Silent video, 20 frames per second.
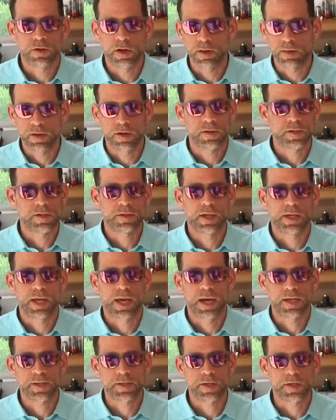or anything else on that
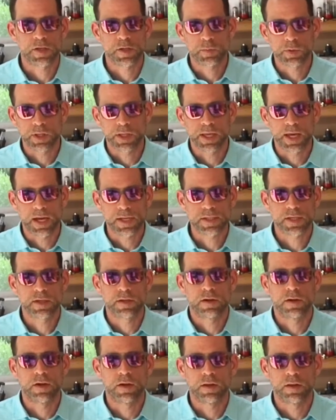gasket. You just put the gasket
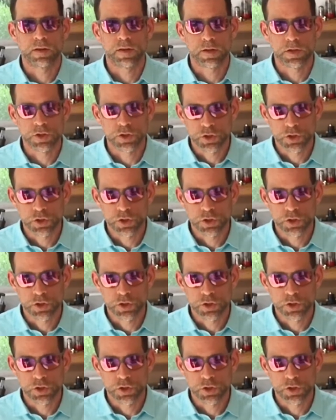on the